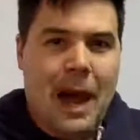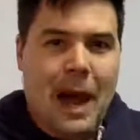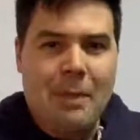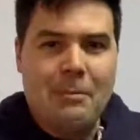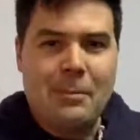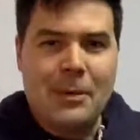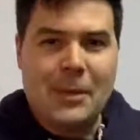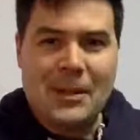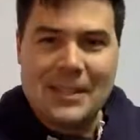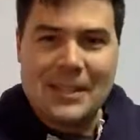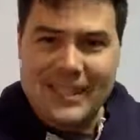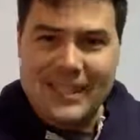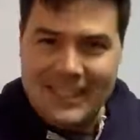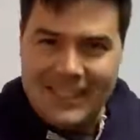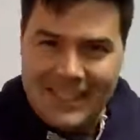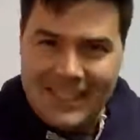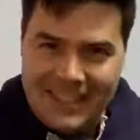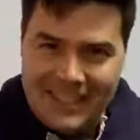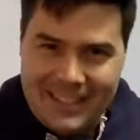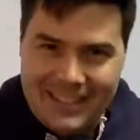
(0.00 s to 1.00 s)
I
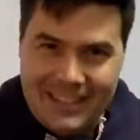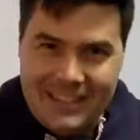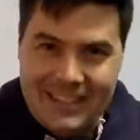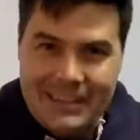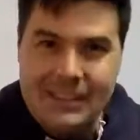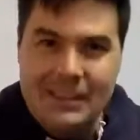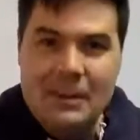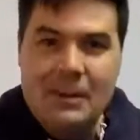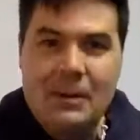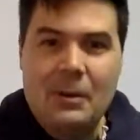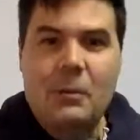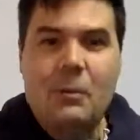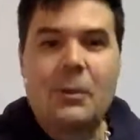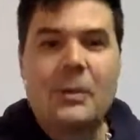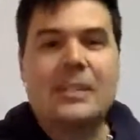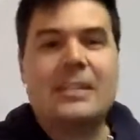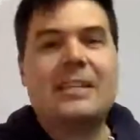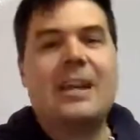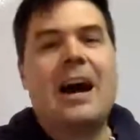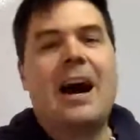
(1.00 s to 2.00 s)
personally
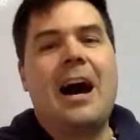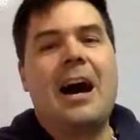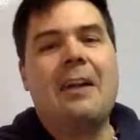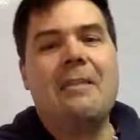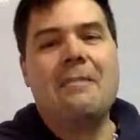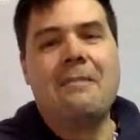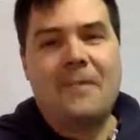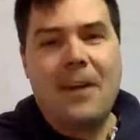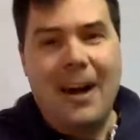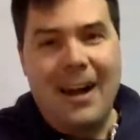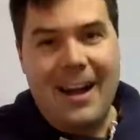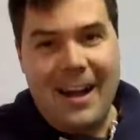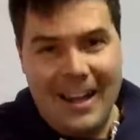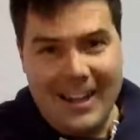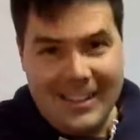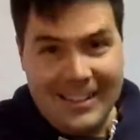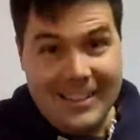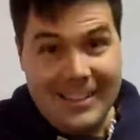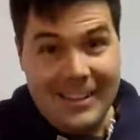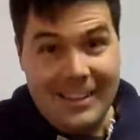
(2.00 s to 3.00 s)
was not
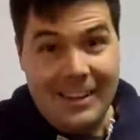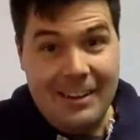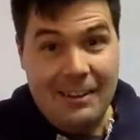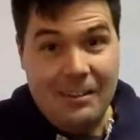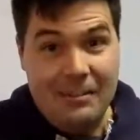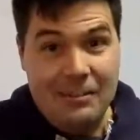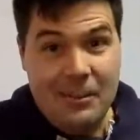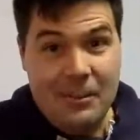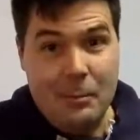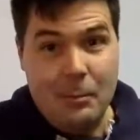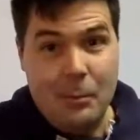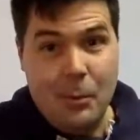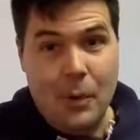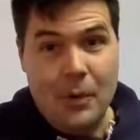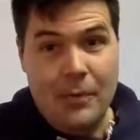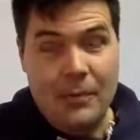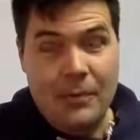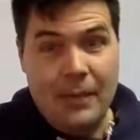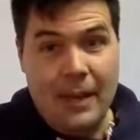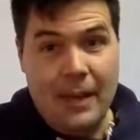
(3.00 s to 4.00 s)
fond of your
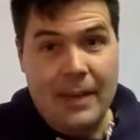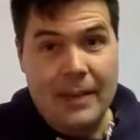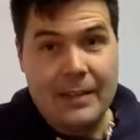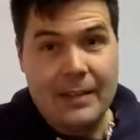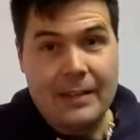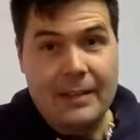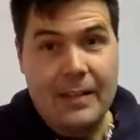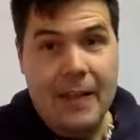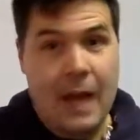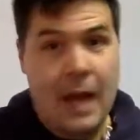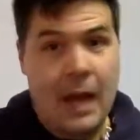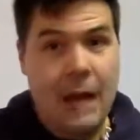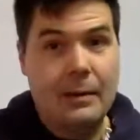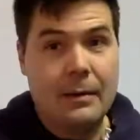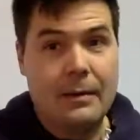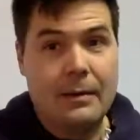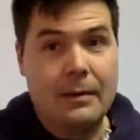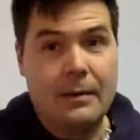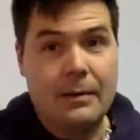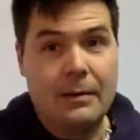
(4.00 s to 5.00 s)
boyfriend, not
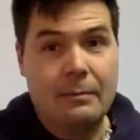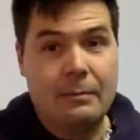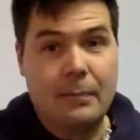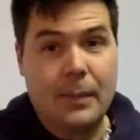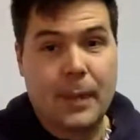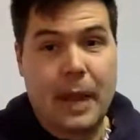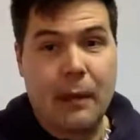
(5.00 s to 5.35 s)
but I